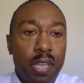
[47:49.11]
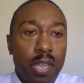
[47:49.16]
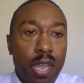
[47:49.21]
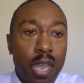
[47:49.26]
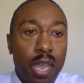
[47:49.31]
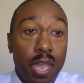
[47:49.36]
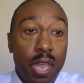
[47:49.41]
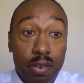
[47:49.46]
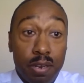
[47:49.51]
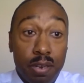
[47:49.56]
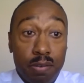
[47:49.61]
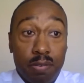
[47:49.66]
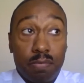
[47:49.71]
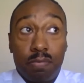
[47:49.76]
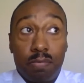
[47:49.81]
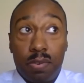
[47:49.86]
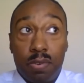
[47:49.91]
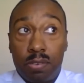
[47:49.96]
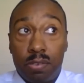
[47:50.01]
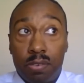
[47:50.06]
and
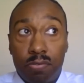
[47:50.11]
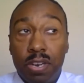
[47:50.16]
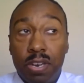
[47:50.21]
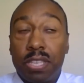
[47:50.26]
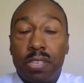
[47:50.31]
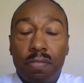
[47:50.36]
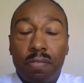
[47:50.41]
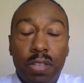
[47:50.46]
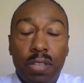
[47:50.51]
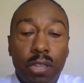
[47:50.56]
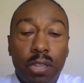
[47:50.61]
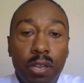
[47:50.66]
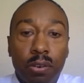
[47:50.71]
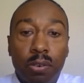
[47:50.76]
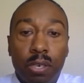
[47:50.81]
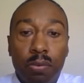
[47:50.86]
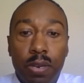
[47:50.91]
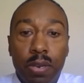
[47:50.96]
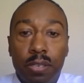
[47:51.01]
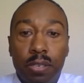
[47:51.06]
the strength of the loan
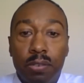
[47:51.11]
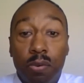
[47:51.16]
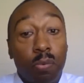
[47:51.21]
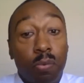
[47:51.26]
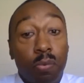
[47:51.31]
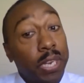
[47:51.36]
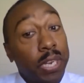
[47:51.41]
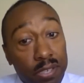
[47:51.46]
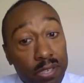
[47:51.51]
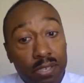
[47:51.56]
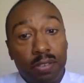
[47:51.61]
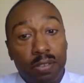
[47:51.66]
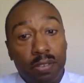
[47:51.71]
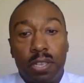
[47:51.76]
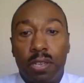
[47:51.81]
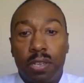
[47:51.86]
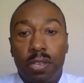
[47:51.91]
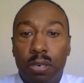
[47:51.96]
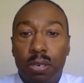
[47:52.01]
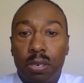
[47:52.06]
request or weakness of the
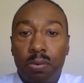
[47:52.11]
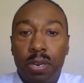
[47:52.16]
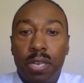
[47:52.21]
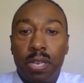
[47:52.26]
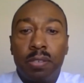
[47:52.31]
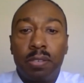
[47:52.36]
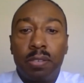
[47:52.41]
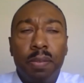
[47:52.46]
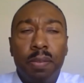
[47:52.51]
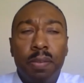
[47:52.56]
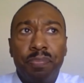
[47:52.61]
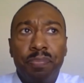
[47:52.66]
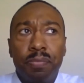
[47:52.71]
loan request,